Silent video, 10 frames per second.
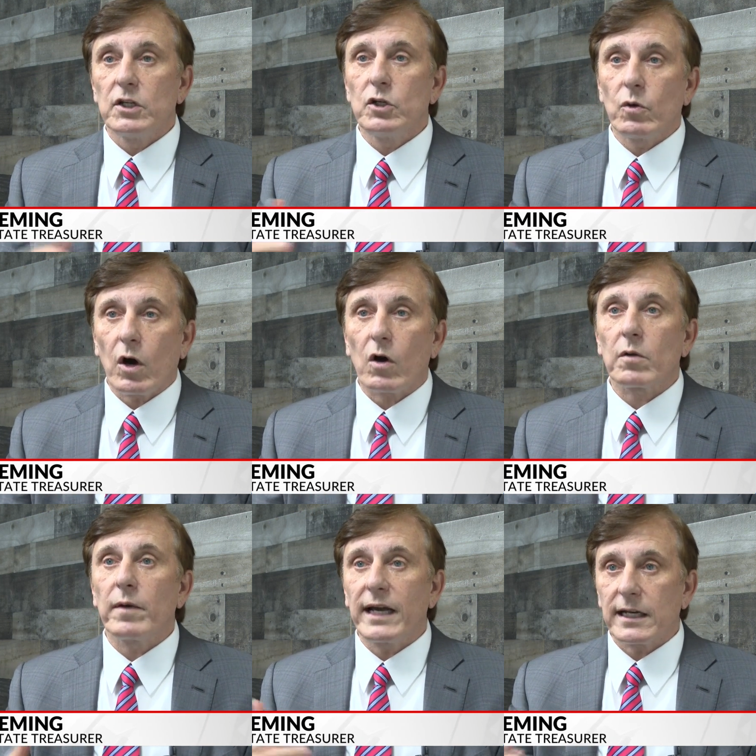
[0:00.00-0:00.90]
then you
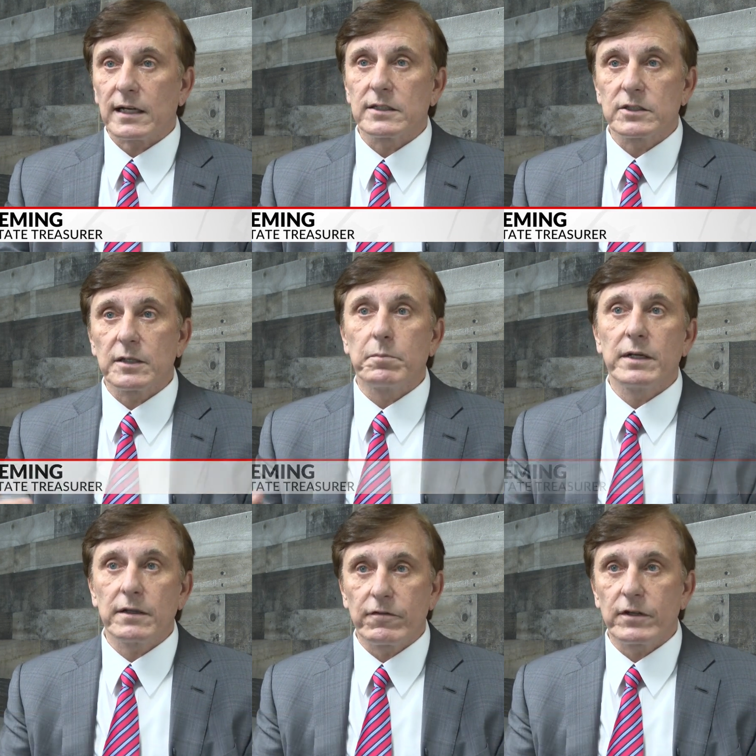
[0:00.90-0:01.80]
automatically see
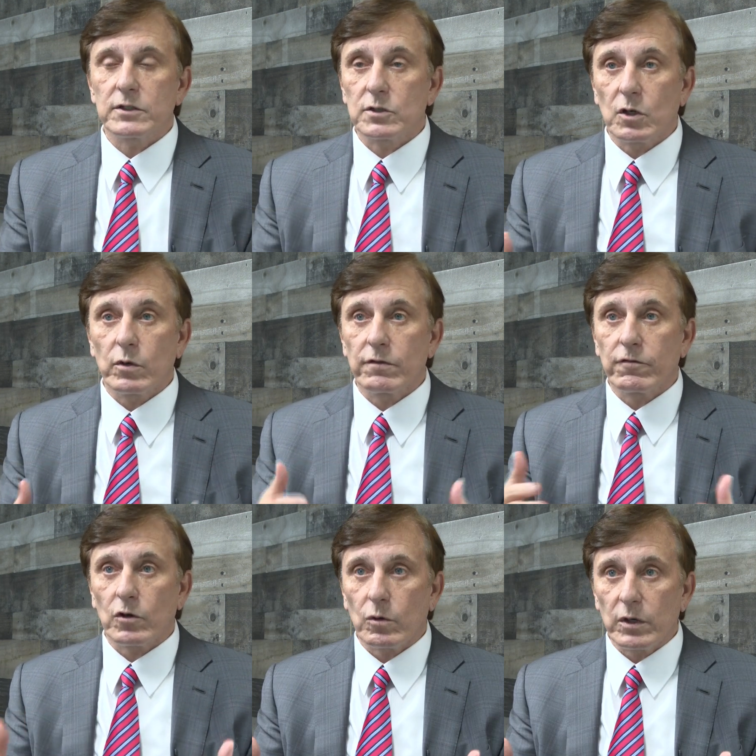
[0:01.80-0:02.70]
benefits
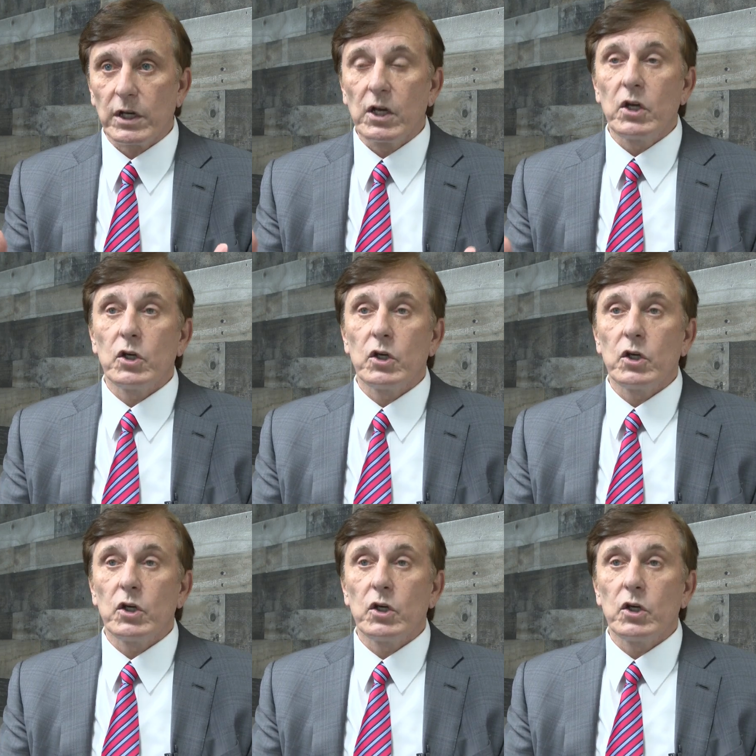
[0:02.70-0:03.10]
going forward.